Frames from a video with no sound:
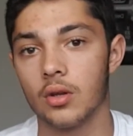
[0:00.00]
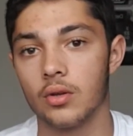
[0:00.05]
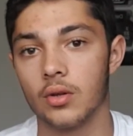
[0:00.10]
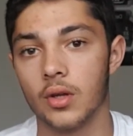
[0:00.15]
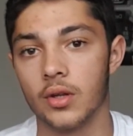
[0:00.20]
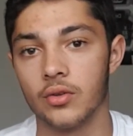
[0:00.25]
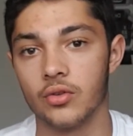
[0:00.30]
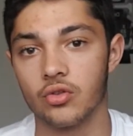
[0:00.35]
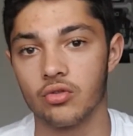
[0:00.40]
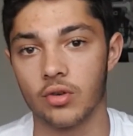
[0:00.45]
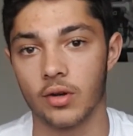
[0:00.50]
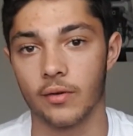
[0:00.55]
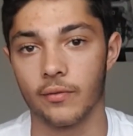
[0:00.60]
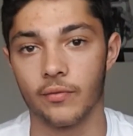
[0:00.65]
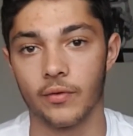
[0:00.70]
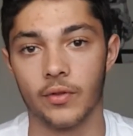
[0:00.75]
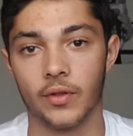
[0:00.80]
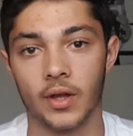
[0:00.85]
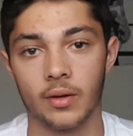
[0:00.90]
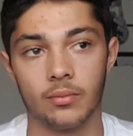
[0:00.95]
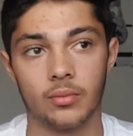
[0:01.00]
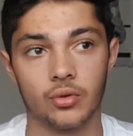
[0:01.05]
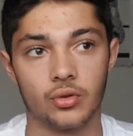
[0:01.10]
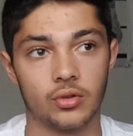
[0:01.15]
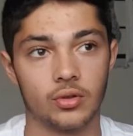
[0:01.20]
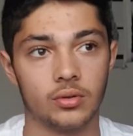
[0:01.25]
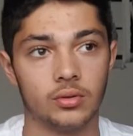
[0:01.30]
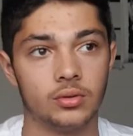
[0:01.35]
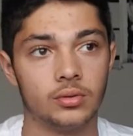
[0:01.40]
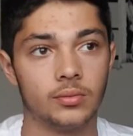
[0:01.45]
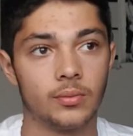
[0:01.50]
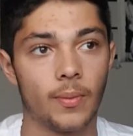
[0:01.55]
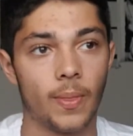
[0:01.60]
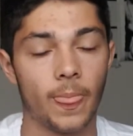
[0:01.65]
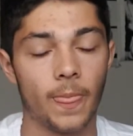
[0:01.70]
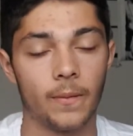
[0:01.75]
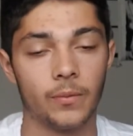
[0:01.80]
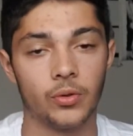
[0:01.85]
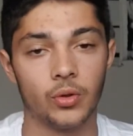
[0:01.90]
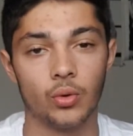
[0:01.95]
and strengthen that muscle.
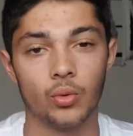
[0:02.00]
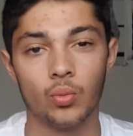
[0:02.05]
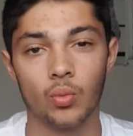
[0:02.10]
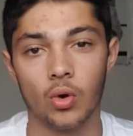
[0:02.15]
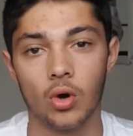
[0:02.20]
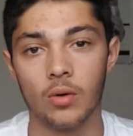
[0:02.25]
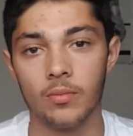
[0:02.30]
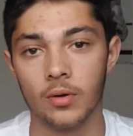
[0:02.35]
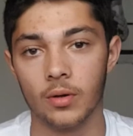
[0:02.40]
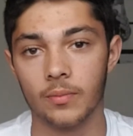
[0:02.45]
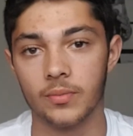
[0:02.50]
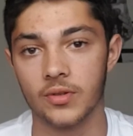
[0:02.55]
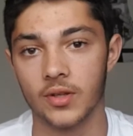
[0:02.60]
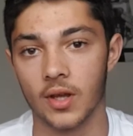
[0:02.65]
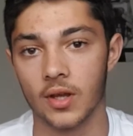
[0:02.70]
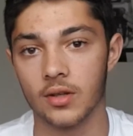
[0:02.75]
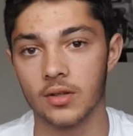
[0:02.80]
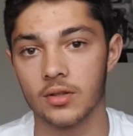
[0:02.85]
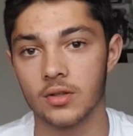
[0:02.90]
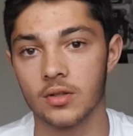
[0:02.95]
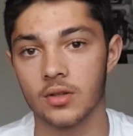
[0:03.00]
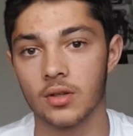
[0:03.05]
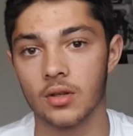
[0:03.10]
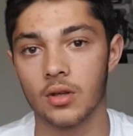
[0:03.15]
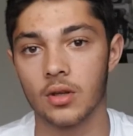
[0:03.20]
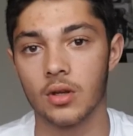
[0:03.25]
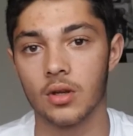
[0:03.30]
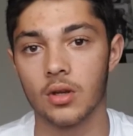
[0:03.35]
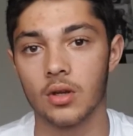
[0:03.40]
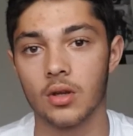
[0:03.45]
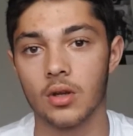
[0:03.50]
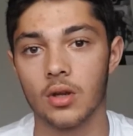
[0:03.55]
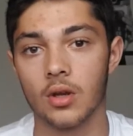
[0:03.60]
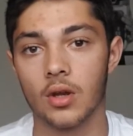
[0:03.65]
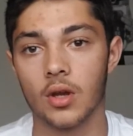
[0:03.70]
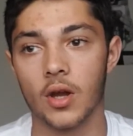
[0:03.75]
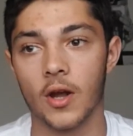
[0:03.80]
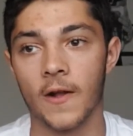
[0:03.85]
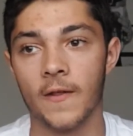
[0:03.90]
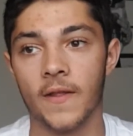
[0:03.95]
Do warm-up sets,
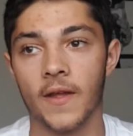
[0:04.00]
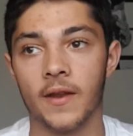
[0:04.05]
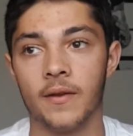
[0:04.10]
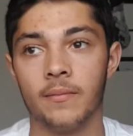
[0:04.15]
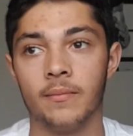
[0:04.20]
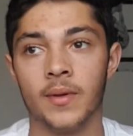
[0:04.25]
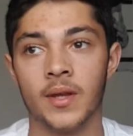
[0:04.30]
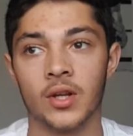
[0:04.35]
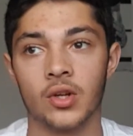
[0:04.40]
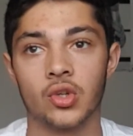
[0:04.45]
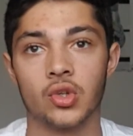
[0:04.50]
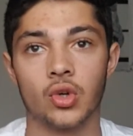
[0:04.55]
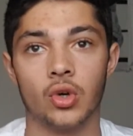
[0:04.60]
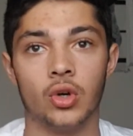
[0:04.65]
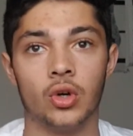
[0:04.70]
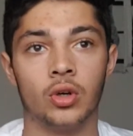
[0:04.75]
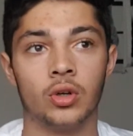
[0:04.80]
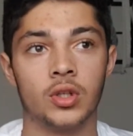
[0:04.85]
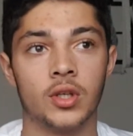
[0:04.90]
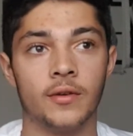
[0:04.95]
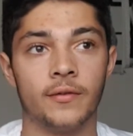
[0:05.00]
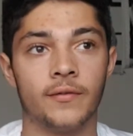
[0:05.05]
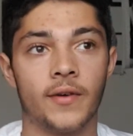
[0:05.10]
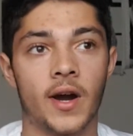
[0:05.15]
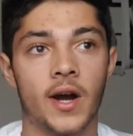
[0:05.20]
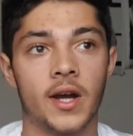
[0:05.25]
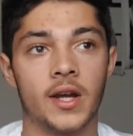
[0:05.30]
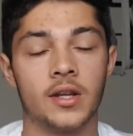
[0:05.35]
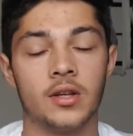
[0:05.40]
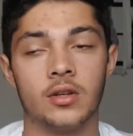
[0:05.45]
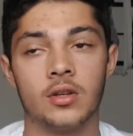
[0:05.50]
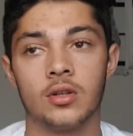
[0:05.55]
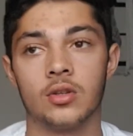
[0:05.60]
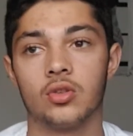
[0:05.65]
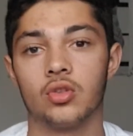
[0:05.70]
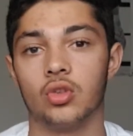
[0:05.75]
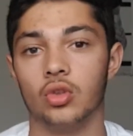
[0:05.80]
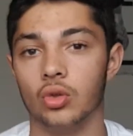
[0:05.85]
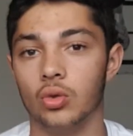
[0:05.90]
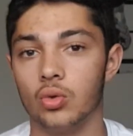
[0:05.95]
and then make sure you find
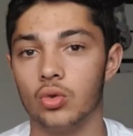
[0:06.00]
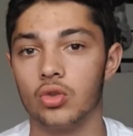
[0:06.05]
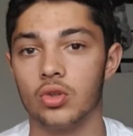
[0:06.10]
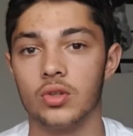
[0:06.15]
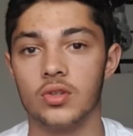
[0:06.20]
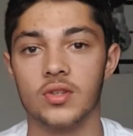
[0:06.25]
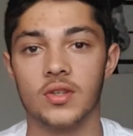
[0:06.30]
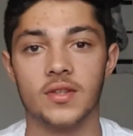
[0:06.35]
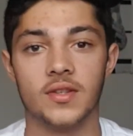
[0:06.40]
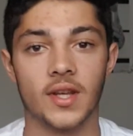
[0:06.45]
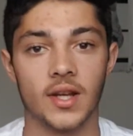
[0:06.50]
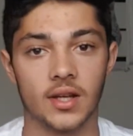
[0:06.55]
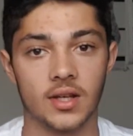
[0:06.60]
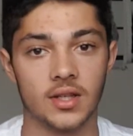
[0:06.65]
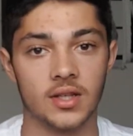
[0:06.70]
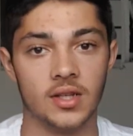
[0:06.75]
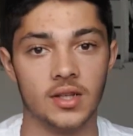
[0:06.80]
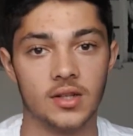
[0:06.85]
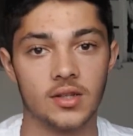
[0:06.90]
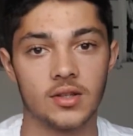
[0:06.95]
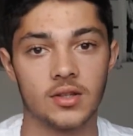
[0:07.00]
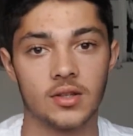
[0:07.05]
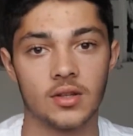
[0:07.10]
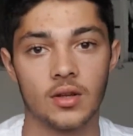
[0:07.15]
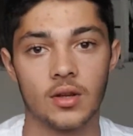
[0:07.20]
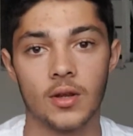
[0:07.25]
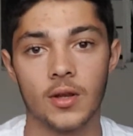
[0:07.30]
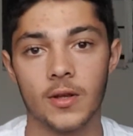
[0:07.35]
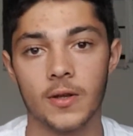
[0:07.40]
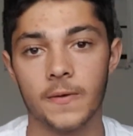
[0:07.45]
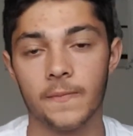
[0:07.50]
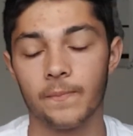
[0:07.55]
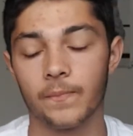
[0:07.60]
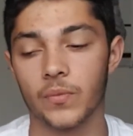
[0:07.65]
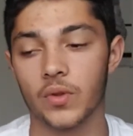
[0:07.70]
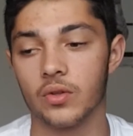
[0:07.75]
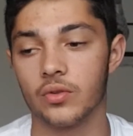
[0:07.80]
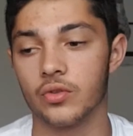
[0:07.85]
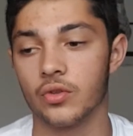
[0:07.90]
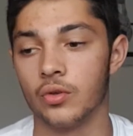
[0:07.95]
solutions and techniques
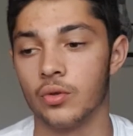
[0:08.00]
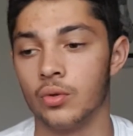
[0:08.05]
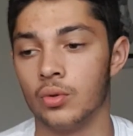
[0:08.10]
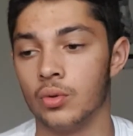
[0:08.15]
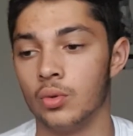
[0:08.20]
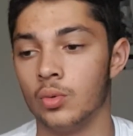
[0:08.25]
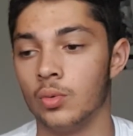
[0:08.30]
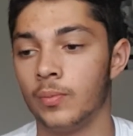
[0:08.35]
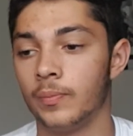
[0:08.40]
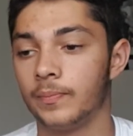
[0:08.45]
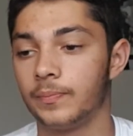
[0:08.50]
to